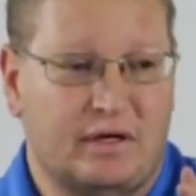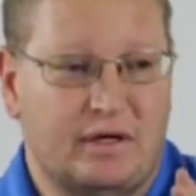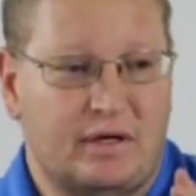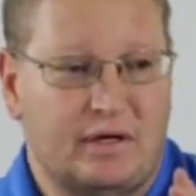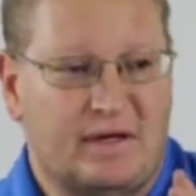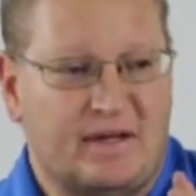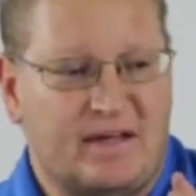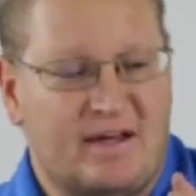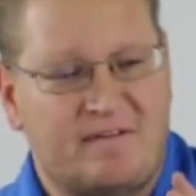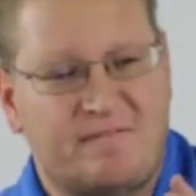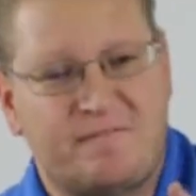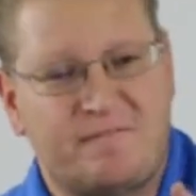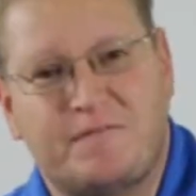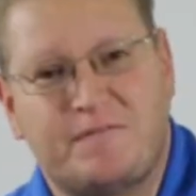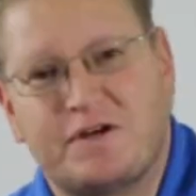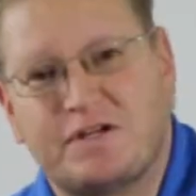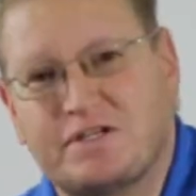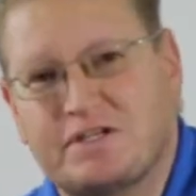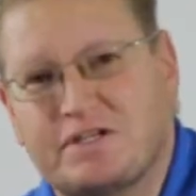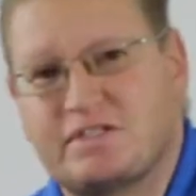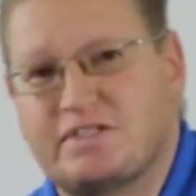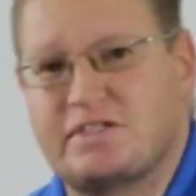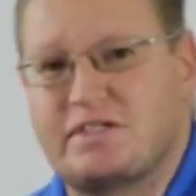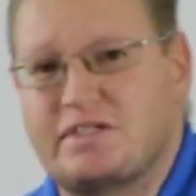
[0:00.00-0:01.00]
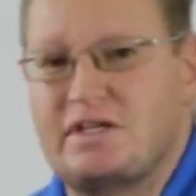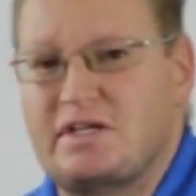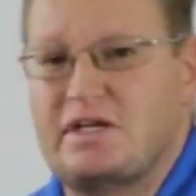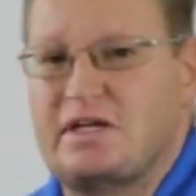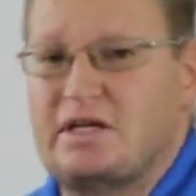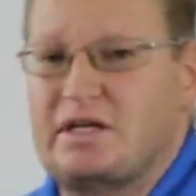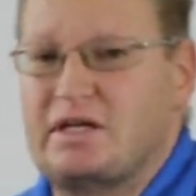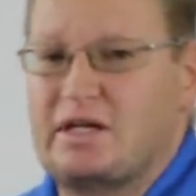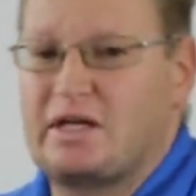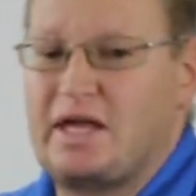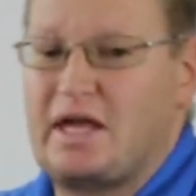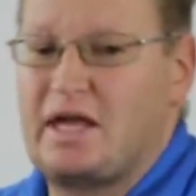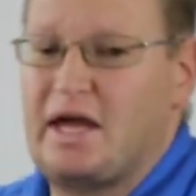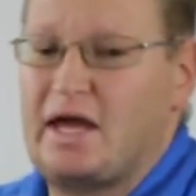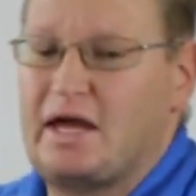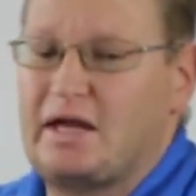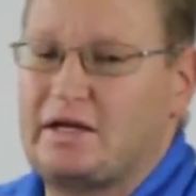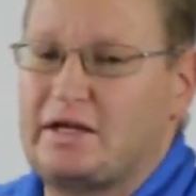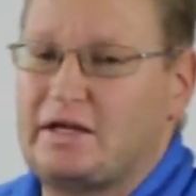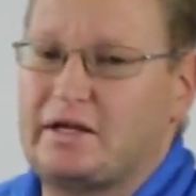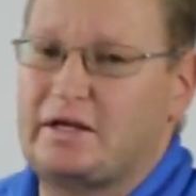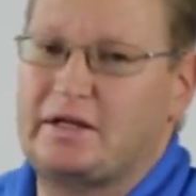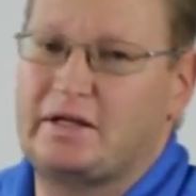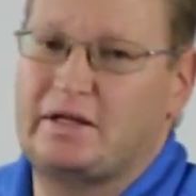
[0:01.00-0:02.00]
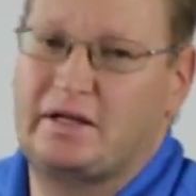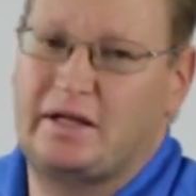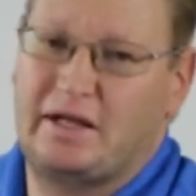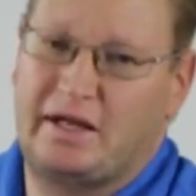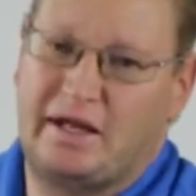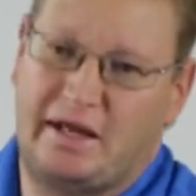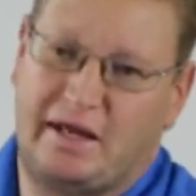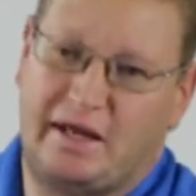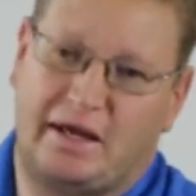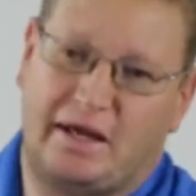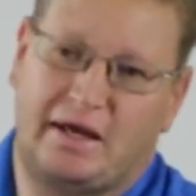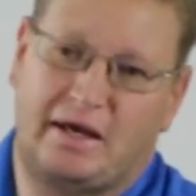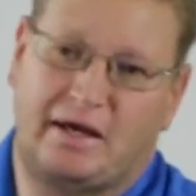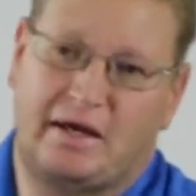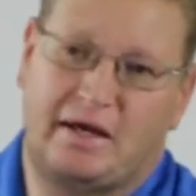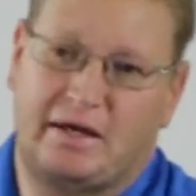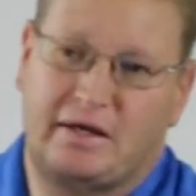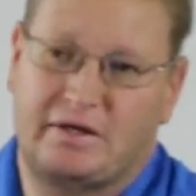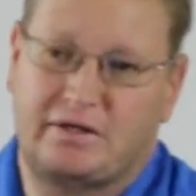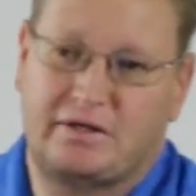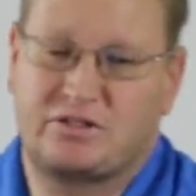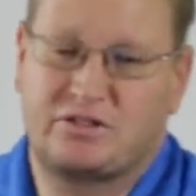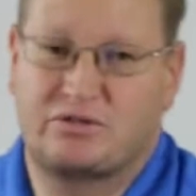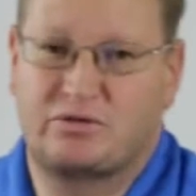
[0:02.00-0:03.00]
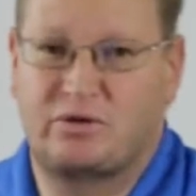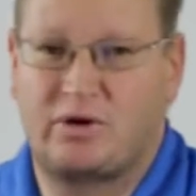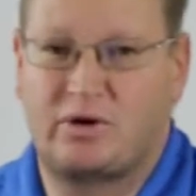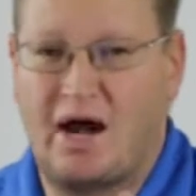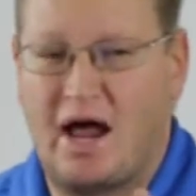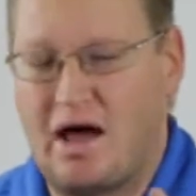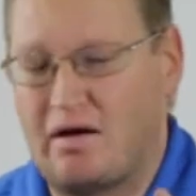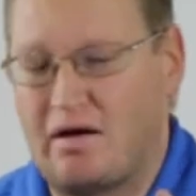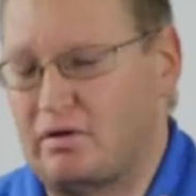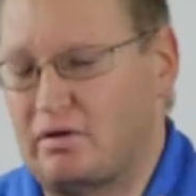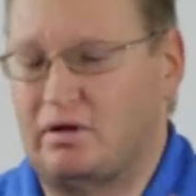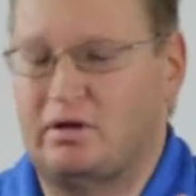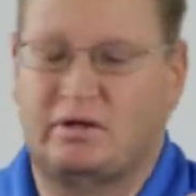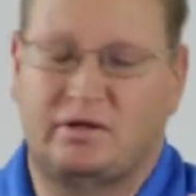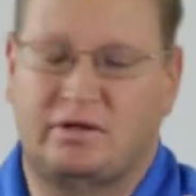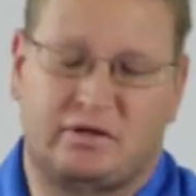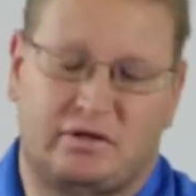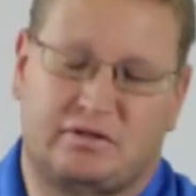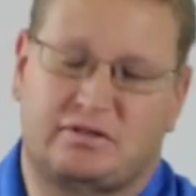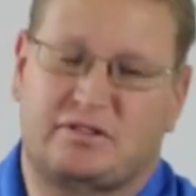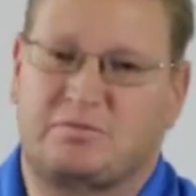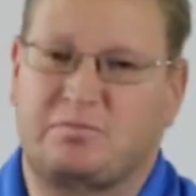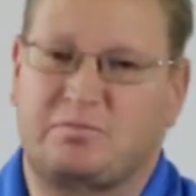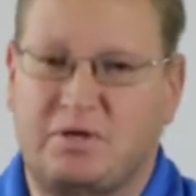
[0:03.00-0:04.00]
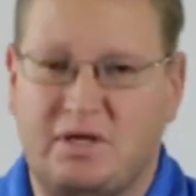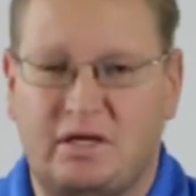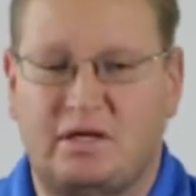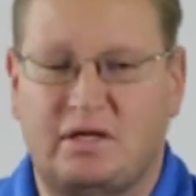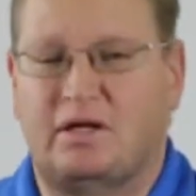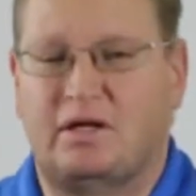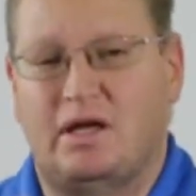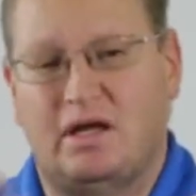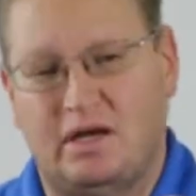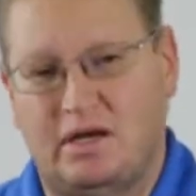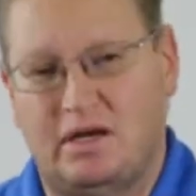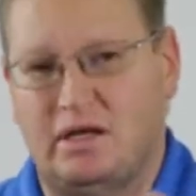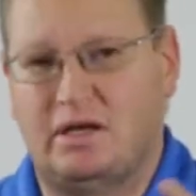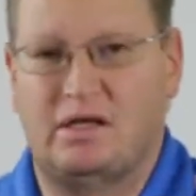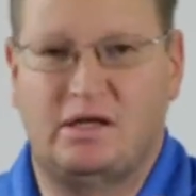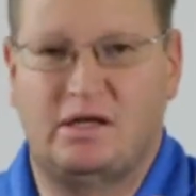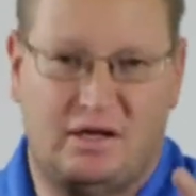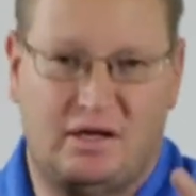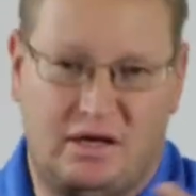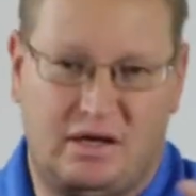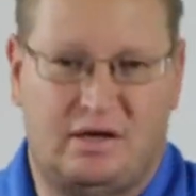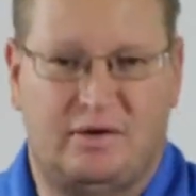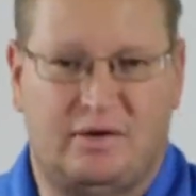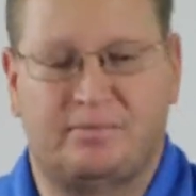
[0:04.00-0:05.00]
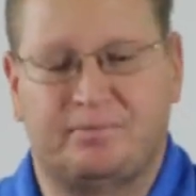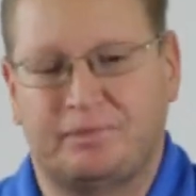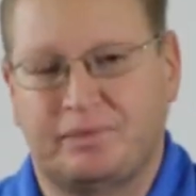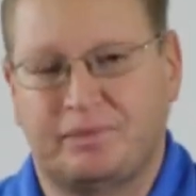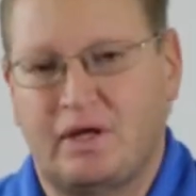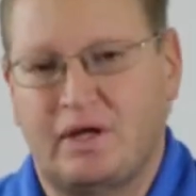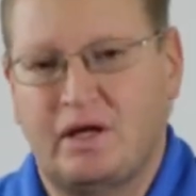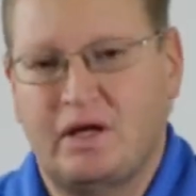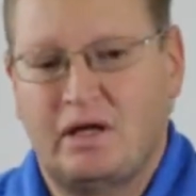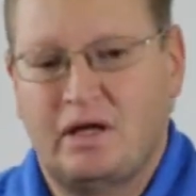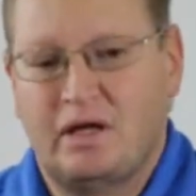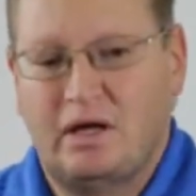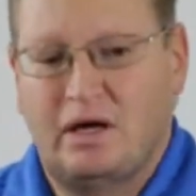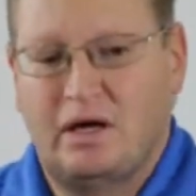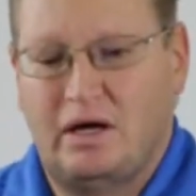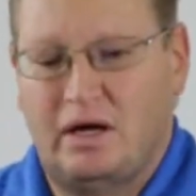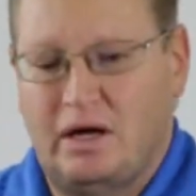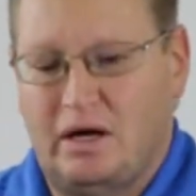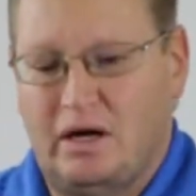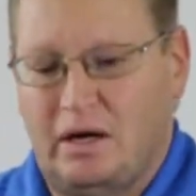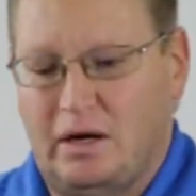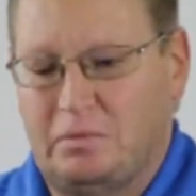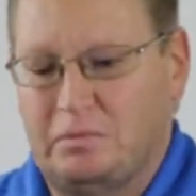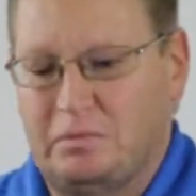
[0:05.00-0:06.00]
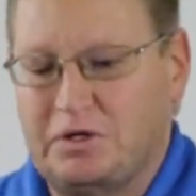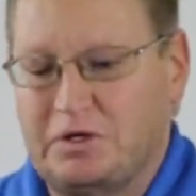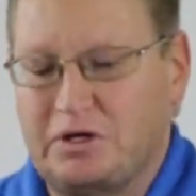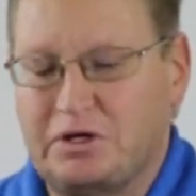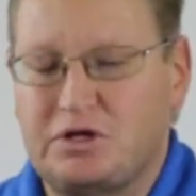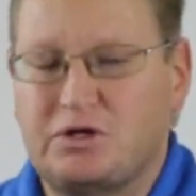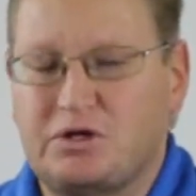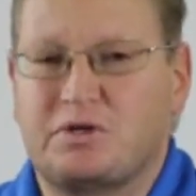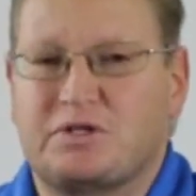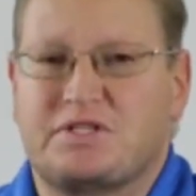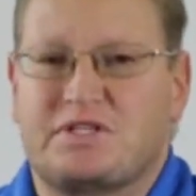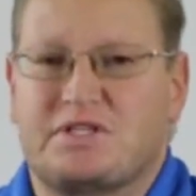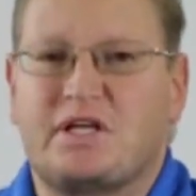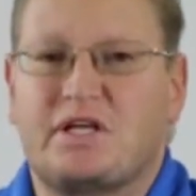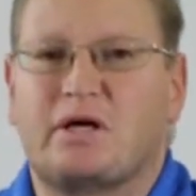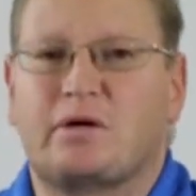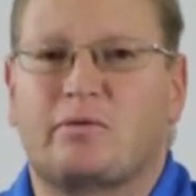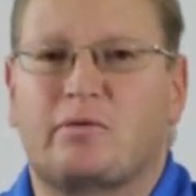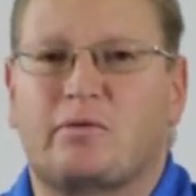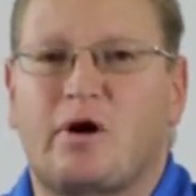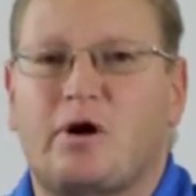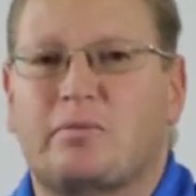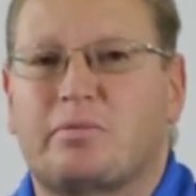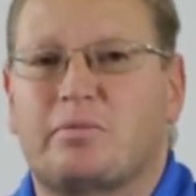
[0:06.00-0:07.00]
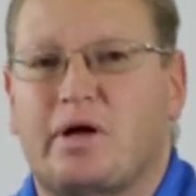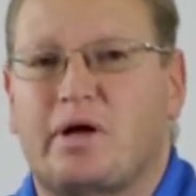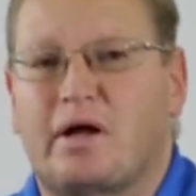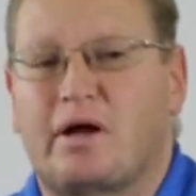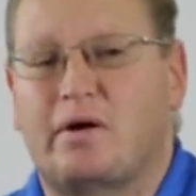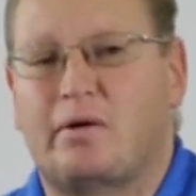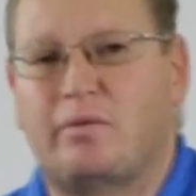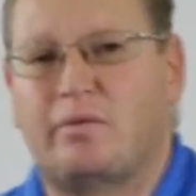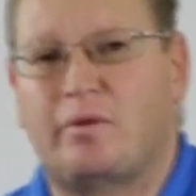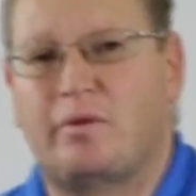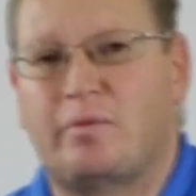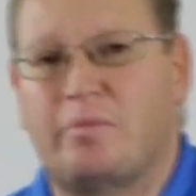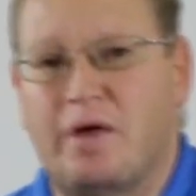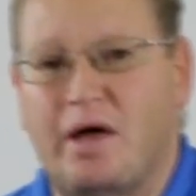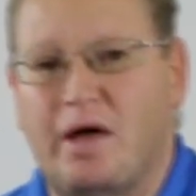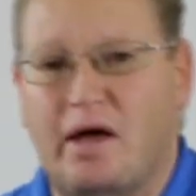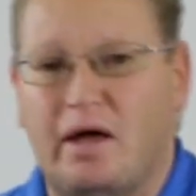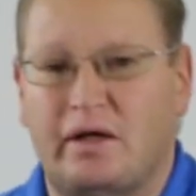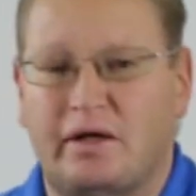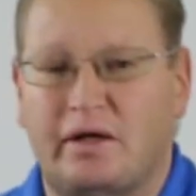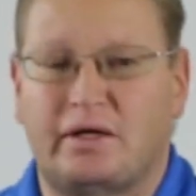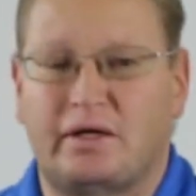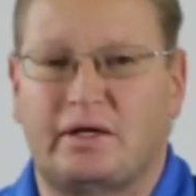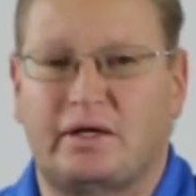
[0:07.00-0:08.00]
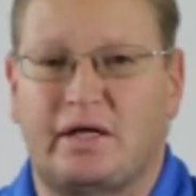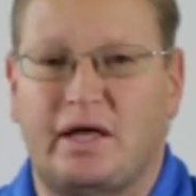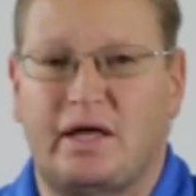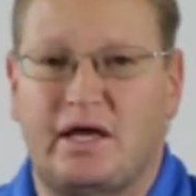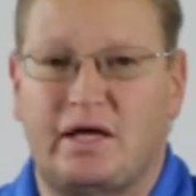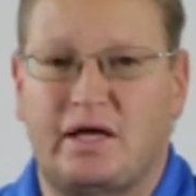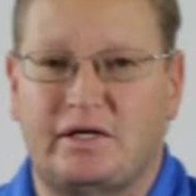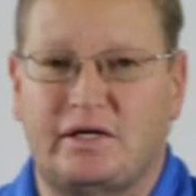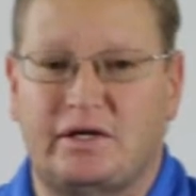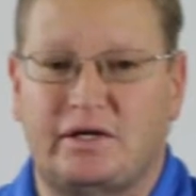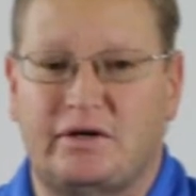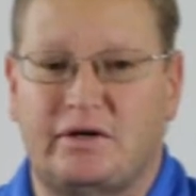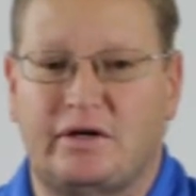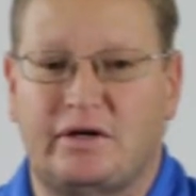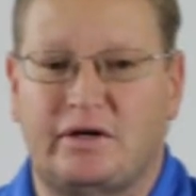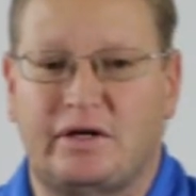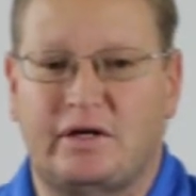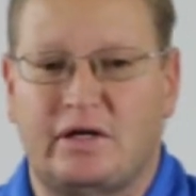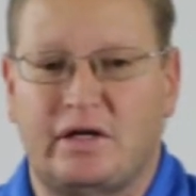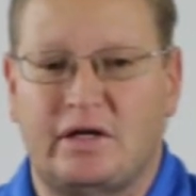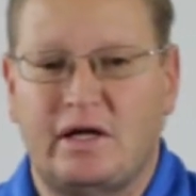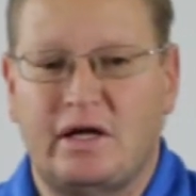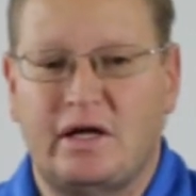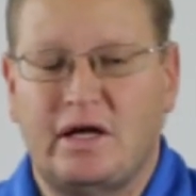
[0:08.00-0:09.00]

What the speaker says: efficiency in a canyon and travel and speed, when you're doing single rope rappelling and canyoneering,